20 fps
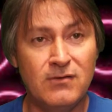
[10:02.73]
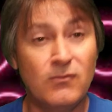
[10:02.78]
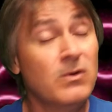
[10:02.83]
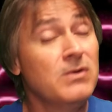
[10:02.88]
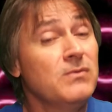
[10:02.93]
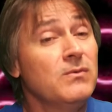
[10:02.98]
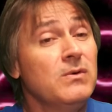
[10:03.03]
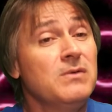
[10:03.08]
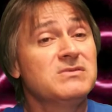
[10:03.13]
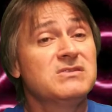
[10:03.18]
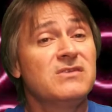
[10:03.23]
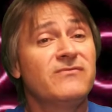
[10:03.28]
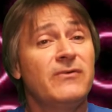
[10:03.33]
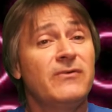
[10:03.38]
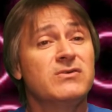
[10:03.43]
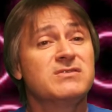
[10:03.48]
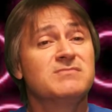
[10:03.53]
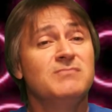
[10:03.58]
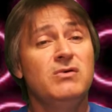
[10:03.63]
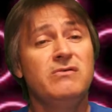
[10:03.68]
What was the
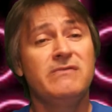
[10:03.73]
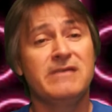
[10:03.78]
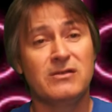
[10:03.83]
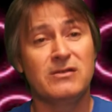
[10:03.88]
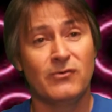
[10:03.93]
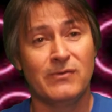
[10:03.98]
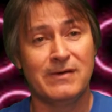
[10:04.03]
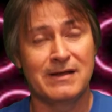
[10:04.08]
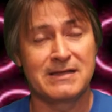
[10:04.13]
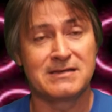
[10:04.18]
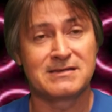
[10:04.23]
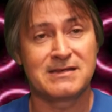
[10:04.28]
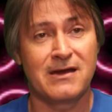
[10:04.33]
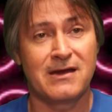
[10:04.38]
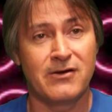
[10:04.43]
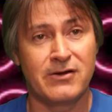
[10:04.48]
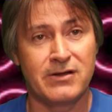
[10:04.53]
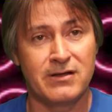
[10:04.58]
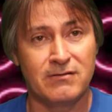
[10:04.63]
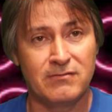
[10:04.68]
first movie to really
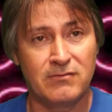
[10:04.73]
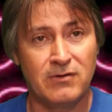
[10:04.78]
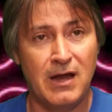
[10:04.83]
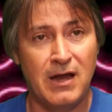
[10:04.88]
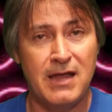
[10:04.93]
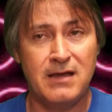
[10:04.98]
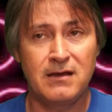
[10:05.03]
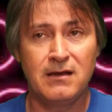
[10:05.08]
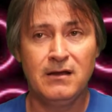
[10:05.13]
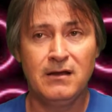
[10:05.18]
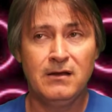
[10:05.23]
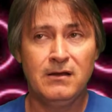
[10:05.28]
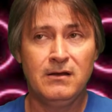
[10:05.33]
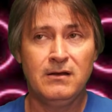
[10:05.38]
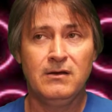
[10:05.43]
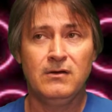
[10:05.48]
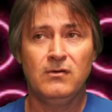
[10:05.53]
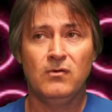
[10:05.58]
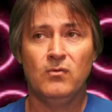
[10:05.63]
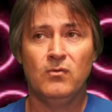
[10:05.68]
scare you, right?
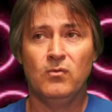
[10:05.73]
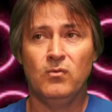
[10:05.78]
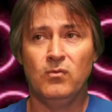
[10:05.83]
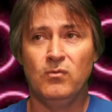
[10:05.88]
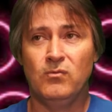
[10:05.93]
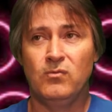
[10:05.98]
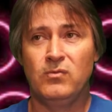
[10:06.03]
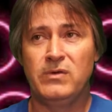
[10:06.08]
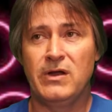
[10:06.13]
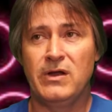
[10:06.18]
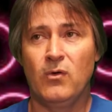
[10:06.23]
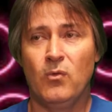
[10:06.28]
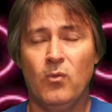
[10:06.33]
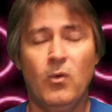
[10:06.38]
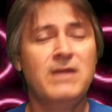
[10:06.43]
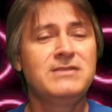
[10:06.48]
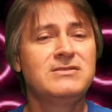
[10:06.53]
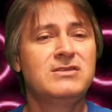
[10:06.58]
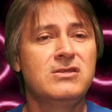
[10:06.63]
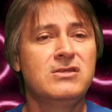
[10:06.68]

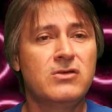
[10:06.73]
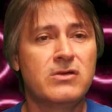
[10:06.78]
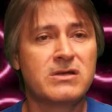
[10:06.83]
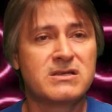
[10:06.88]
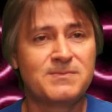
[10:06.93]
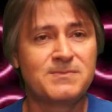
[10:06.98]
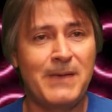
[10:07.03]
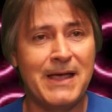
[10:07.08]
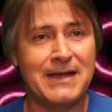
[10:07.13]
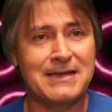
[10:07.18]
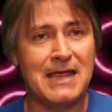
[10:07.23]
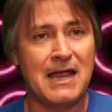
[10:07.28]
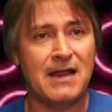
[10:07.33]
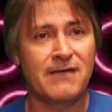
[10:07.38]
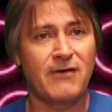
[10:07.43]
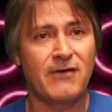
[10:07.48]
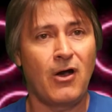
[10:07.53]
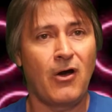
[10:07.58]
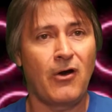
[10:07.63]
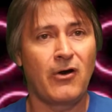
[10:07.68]
What do you expect out
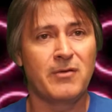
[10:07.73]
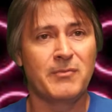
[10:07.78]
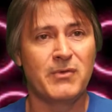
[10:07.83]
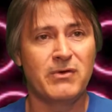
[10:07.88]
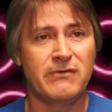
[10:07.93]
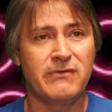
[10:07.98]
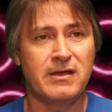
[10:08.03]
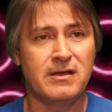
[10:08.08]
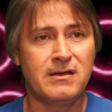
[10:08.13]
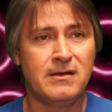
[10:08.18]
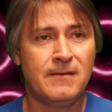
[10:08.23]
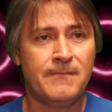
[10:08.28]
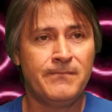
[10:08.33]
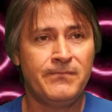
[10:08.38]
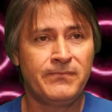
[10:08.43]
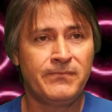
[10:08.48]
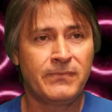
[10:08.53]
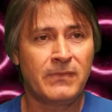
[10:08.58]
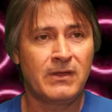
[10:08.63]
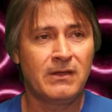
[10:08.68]
of a horror movie?
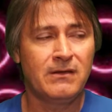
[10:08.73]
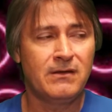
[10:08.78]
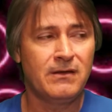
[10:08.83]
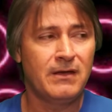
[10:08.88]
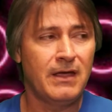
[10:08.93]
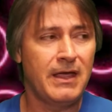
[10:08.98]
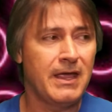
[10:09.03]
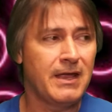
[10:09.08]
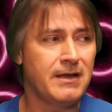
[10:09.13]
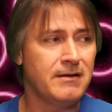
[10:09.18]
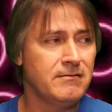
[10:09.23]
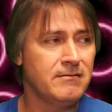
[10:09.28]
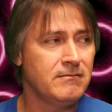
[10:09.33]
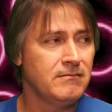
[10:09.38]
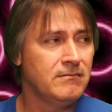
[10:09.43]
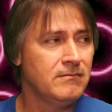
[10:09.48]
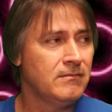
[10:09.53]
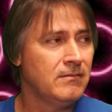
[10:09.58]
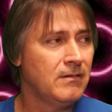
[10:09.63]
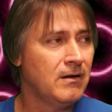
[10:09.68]
And,
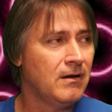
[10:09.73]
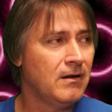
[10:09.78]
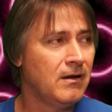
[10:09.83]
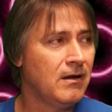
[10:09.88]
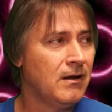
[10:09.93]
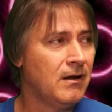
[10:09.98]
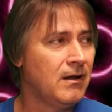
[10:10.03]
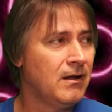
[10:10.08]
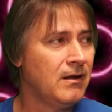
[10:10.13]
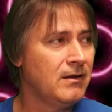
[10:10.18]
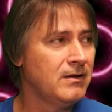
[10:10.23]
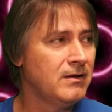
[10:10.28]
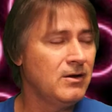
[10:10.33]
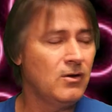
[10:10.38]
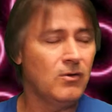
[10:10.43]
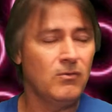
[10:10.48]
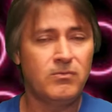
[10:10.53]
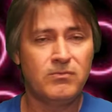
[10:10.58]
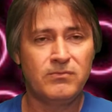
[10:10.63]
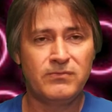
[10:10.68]

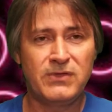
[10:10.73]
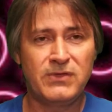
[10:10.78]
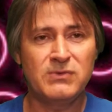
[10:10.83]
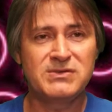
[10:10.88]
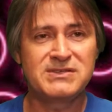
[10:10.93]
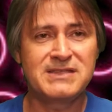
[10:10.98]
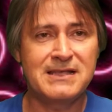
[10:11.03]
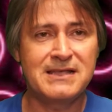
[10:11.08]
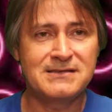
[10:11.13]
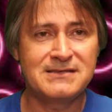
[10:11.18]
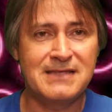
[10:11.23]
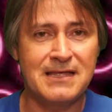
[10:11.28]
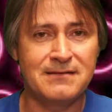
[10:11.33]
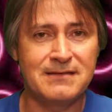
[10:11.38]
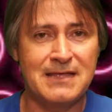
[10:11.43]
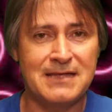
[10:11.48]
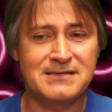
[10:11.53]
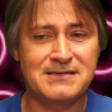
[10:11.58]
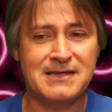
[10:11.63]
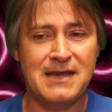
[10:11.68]
those things
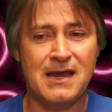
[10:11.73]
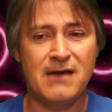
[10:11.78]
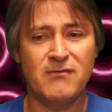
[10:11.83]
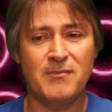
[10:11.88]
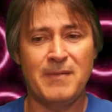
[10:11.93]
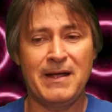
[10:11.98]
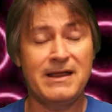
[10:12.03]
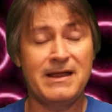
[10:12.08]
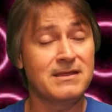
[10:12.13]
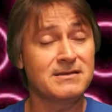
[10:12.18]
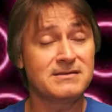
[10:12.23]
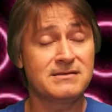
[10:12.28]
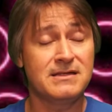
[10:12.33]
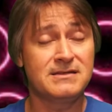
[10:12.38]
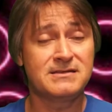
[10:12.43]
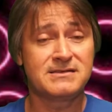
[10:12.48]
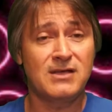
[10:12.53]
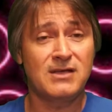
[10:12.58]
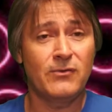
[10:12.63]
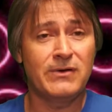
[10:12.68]
that scare everybody,
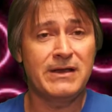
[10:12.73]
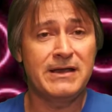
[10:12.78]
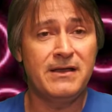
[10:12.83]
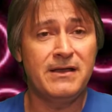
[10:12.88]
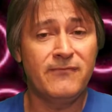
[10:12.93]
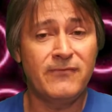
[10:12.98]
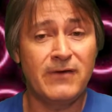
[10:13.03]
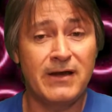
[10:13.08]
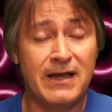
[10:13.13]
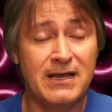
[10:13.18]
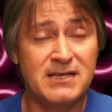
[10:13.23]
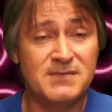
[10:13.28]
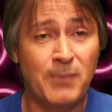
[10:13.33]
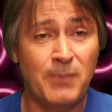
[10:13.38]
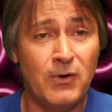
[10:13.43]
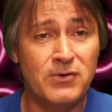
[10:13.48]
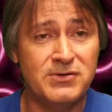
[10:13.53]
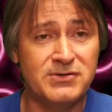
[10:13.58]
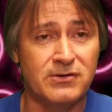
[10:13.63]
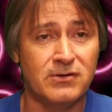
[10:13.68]
it's totally different and it's
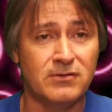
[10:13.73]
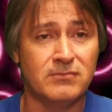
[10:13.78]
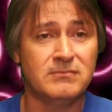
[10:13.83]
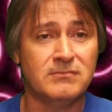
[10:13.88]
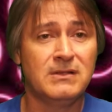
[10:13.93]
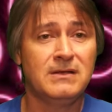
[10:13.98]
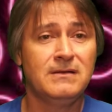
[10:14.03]
personal.